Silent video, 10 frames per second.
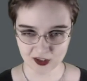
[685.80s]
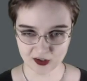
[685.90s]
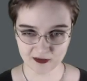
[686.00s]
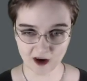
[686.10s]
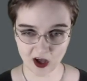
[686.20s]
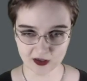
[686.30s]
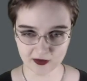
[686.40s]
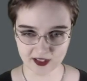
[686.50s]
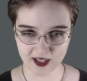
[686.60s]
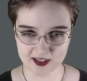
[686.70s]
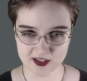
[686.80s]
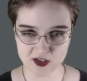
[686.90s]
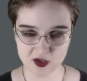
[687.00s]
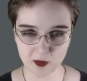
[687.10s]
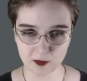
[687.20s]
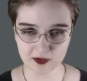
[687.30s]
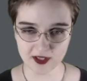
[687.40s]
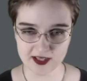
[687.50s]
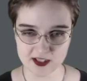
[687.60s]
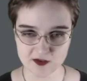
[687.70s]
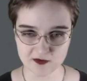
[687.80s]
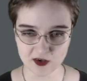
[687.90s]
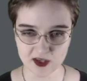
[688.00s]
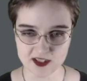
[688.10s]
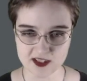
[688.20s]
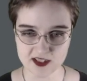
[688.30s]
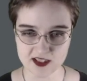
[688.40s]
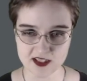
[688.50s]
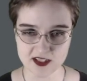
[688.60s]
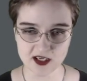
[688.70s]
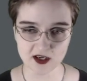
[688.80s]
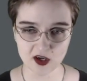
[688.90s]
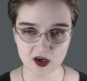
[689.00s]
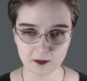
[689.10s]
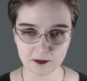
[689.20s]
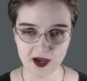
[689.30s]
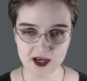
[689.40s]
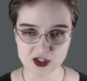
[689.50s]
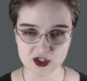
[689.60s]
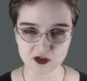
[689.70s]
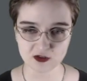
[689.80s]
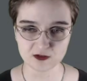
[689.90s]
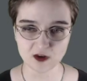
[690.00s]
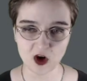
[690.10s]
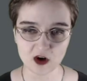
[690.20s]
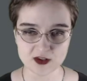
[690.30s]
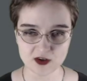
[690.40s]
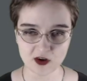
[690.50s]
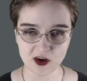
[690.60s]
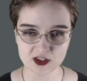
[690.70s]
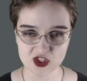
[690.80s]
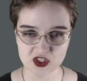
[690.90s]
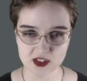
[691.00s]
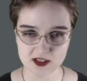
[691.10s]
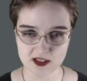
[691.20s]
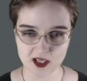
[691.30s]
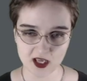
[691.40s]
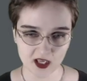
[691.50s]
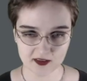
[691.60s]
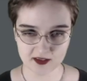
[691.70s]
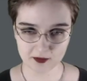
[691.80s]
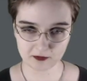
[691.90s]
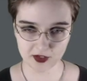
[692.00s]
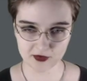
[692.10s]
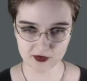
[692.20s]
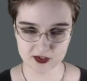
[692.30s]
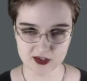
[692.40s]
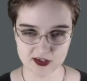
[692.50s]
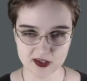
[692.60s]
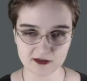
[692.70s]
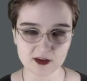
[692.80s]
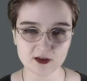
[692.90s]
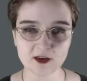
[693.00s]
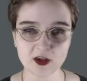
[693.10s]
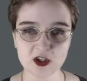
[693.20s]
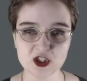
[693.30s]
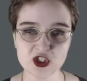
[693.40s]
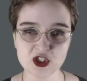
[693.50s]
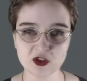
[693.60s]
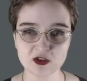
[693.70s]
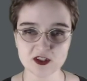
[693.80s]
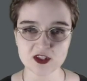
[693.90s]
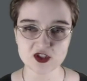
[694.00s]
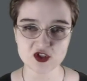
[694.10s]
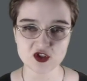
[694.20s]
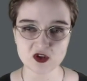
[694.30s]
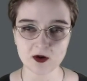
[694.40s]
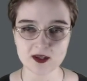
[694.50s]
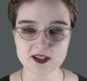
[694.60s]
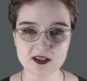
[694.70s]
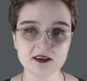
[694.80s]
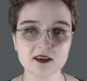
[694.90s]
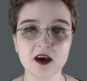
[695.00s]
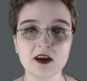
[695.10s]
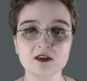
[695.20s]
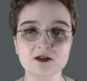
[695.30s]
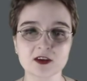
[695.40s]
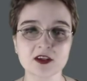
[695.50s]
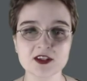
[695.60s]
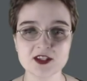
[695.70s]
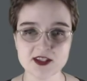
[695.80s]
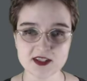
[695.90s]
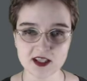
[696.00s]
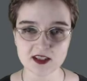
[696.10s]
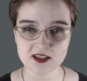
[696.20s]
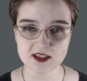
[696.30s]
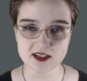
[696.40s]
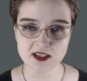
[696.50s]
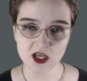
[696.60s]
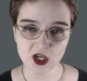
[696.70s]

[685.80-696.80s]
The following has no place for insincere compassion or false conscience. The mother suffered for her children's joys and died for their sins.